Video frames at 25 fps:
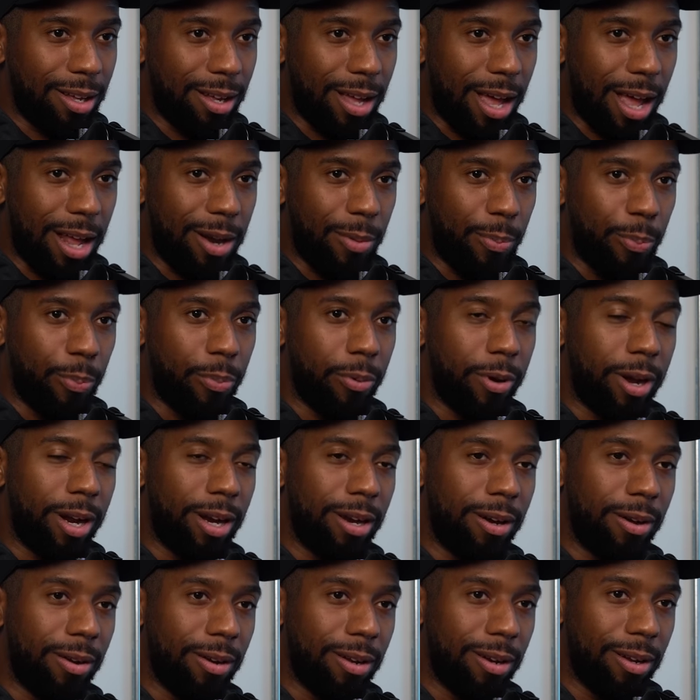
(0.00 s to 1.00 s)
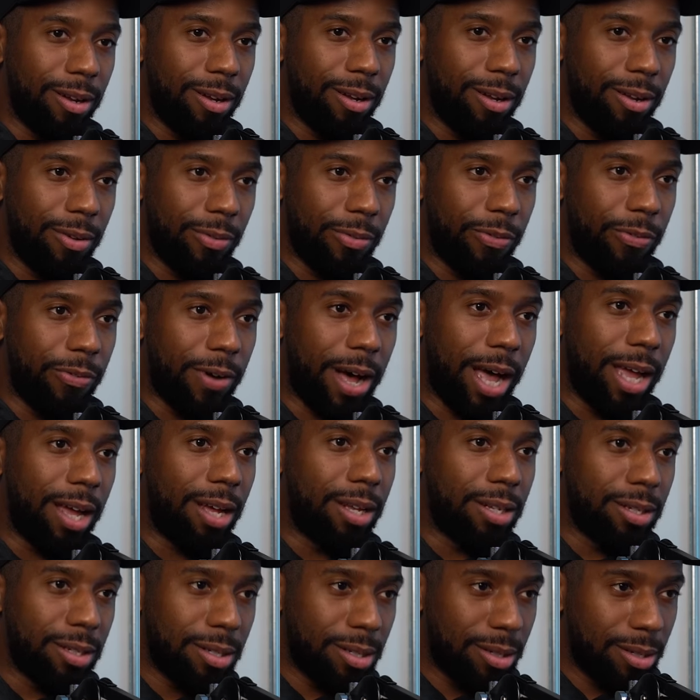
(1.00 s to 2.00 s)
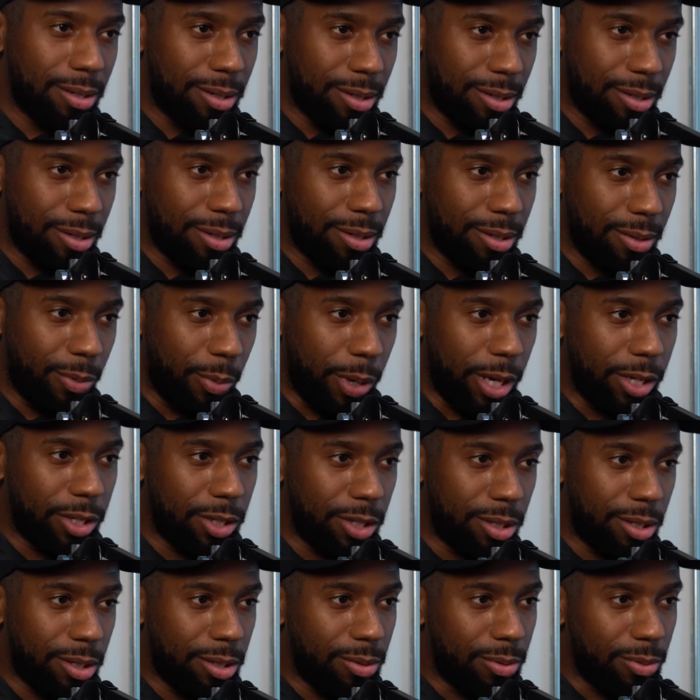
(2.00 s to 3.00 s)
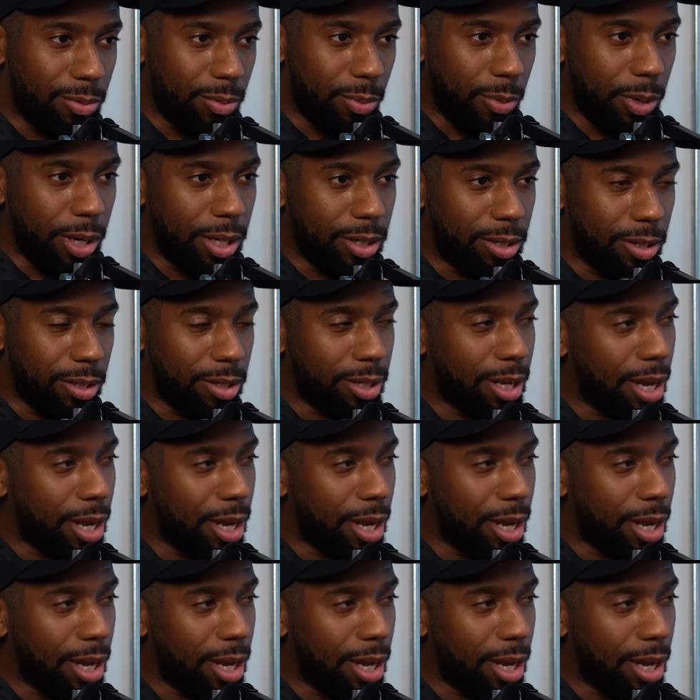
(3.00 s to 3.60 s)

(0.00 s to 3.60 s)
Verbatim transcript: and Brent Faiyaz waste waste your